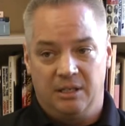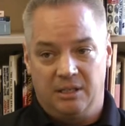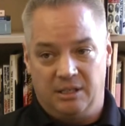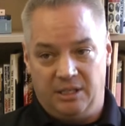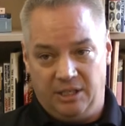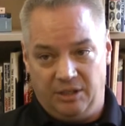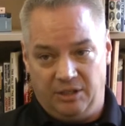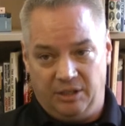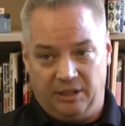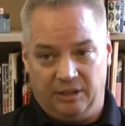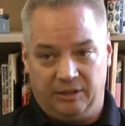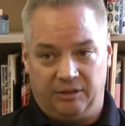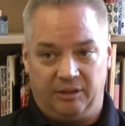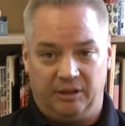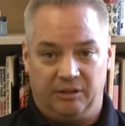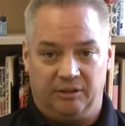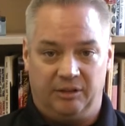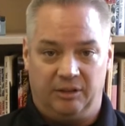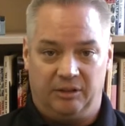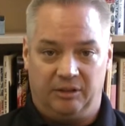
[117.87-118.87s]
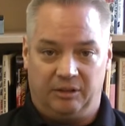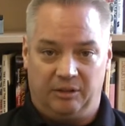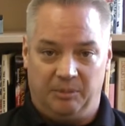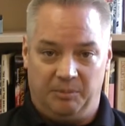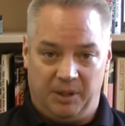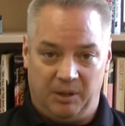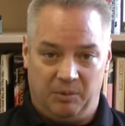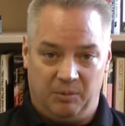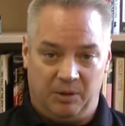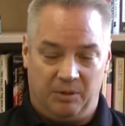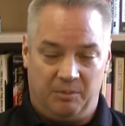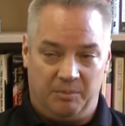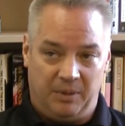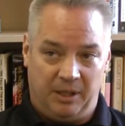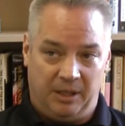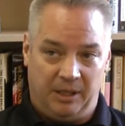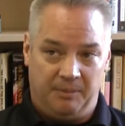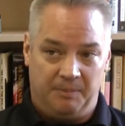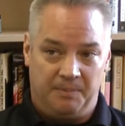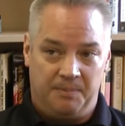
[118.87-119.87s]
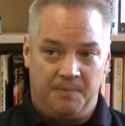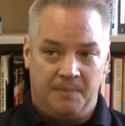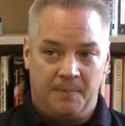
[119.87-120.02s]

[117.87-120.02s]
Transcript: teaching assistants, to meet with me.